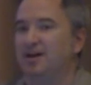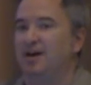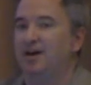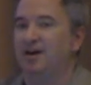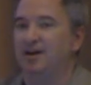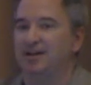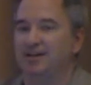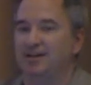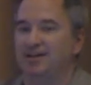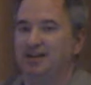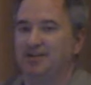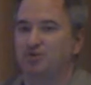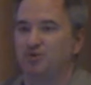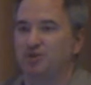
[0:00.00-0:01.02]

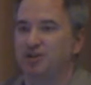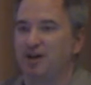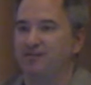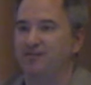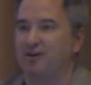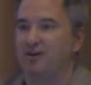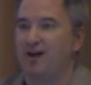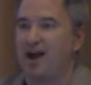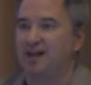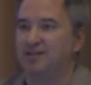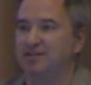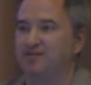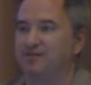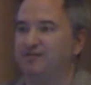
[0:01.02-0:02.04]
GeorgiaGov
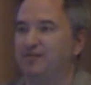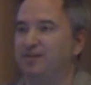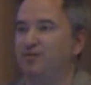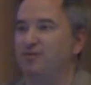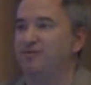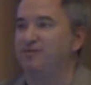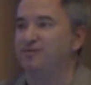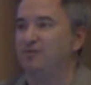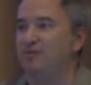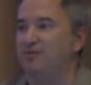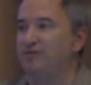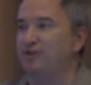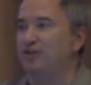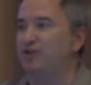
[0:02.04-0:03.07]
Interactive that we've
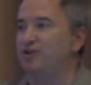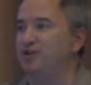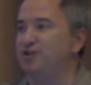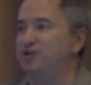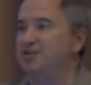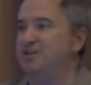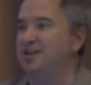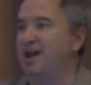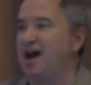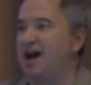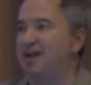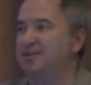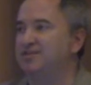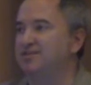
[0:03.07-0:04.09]
learned
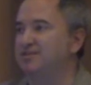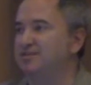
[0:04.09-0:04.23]
not